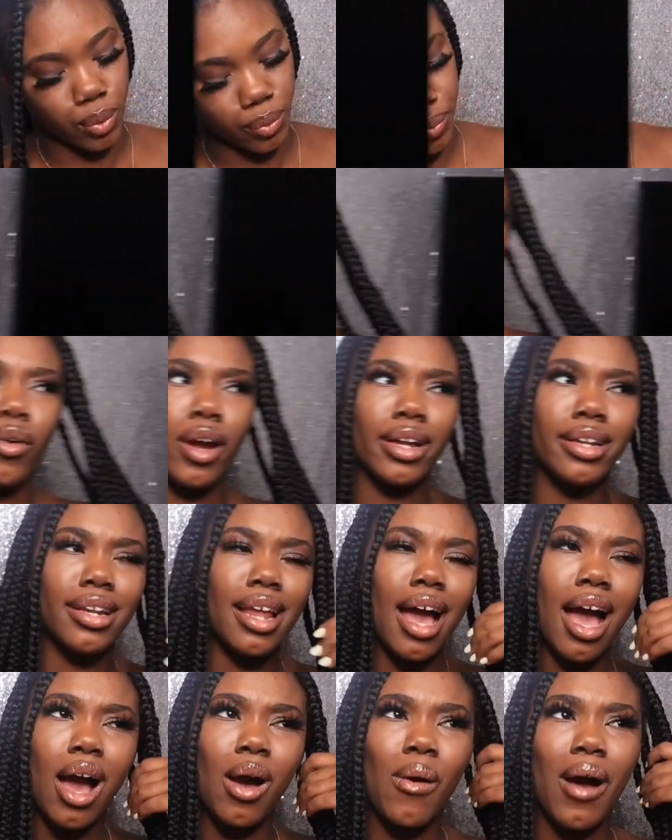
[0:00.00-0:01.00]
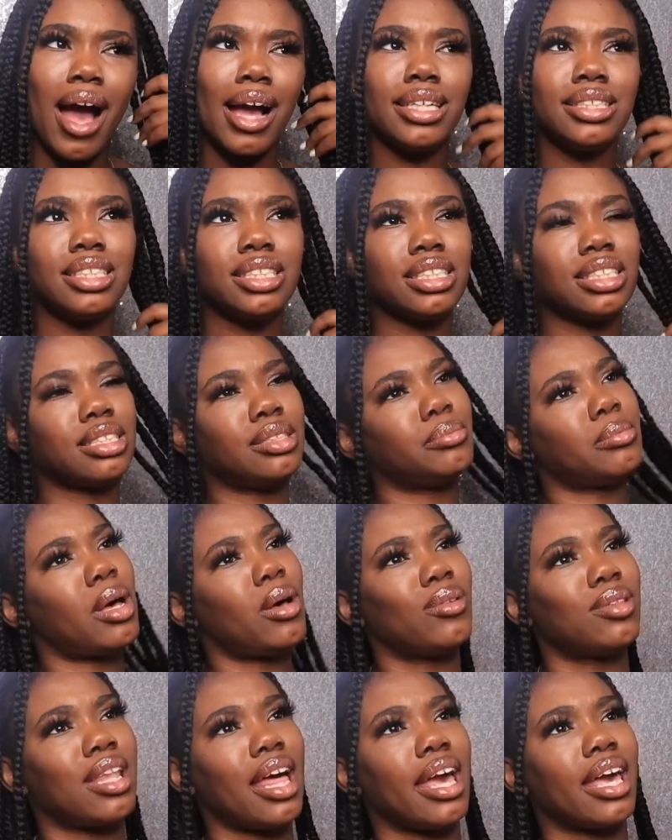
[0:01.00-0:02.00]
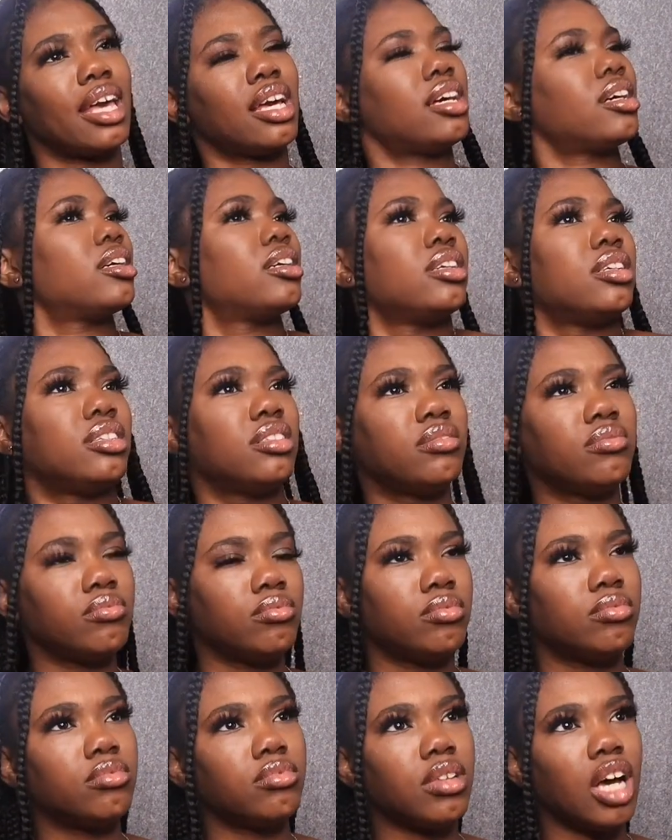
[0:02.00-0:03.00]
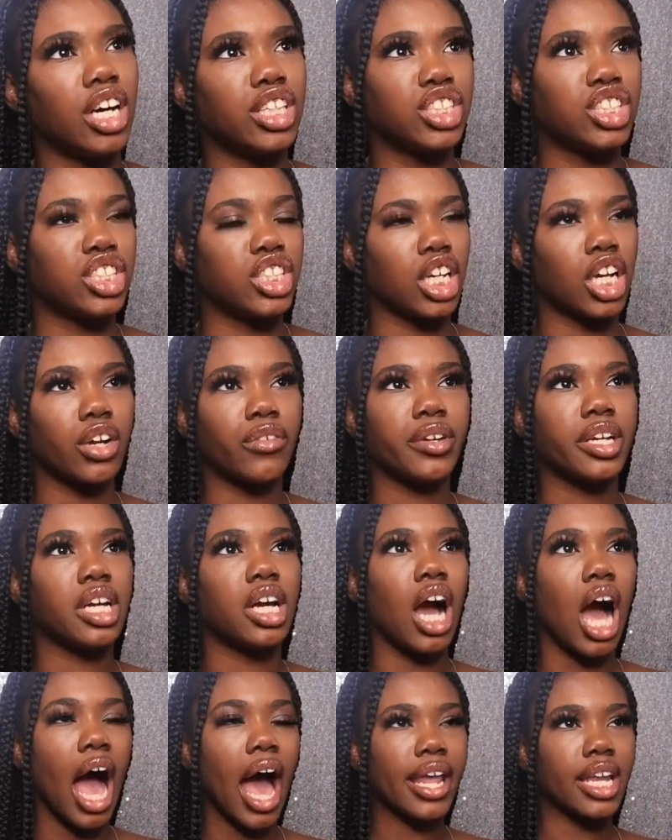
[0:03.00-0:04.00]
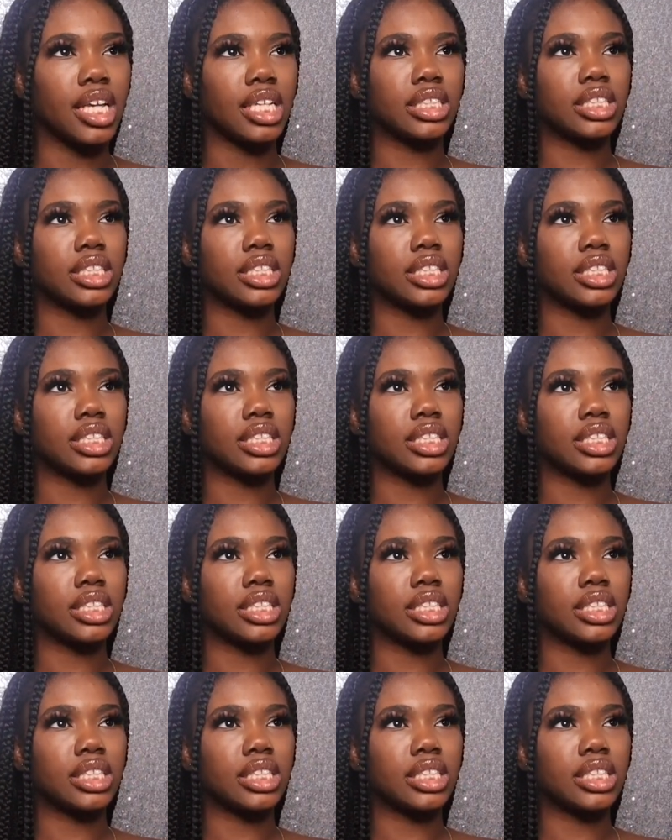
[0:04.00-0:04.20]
So right now I just smell like a shimmery goddess.